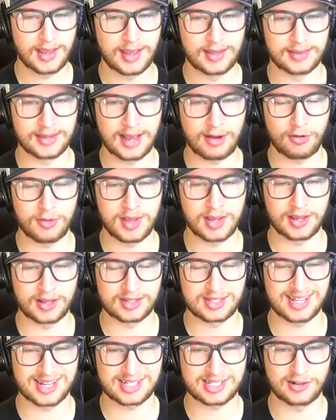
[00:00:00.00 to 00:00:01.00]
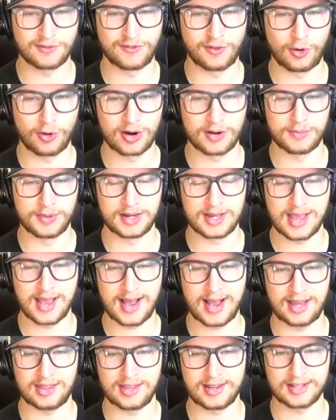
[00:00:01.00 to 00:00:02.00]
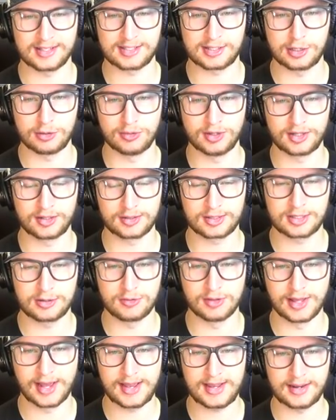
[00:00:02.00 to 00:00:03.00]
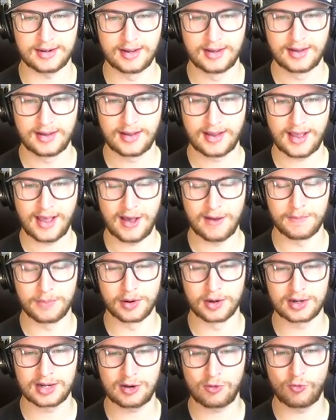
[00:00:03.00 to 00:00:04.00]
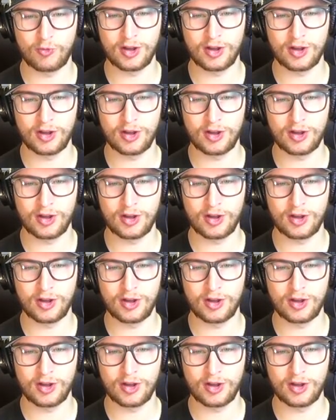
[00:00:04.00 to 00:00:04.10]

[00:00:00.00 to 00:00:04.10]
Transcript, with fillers: and that will make it six to four. But yeah, I think it's too little, too late. Alberta